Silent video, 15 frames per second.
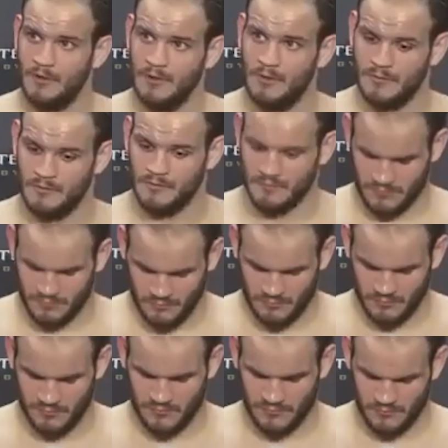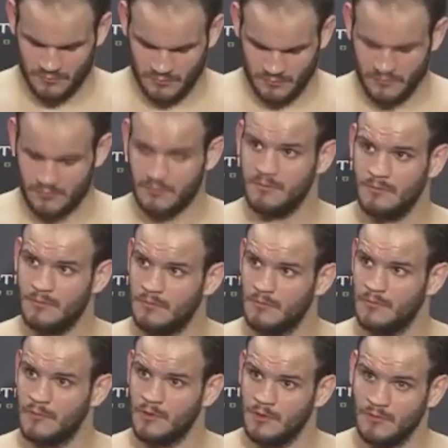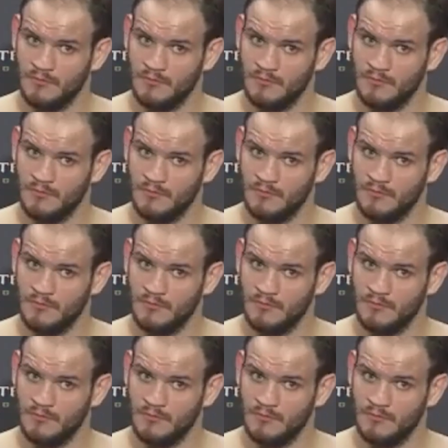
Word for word: We'll take a few more questions here. Jay?